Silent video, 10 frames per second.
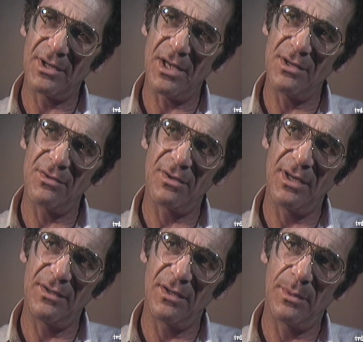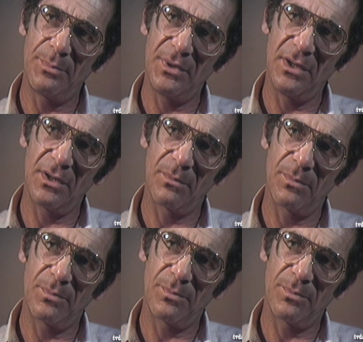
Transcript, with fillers: Condor ended up being a